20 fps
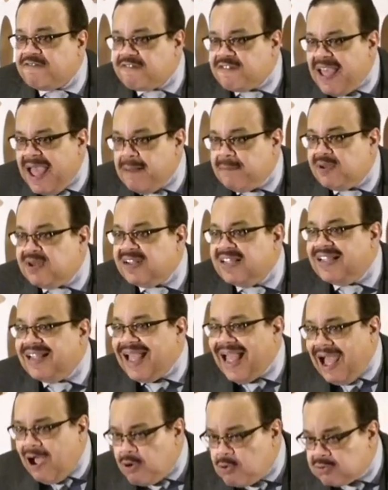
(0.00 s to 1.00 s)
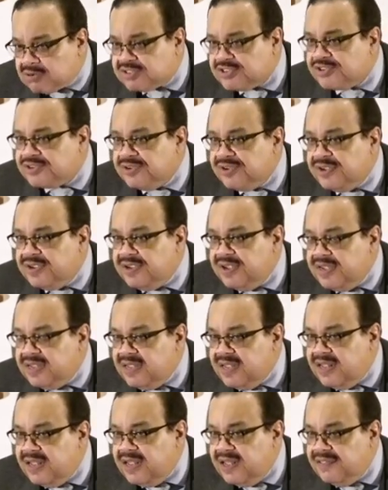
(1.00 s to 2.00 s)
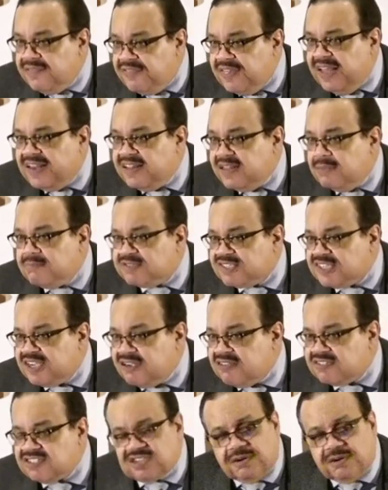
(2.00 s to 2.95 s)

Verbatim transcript: family out than themselves.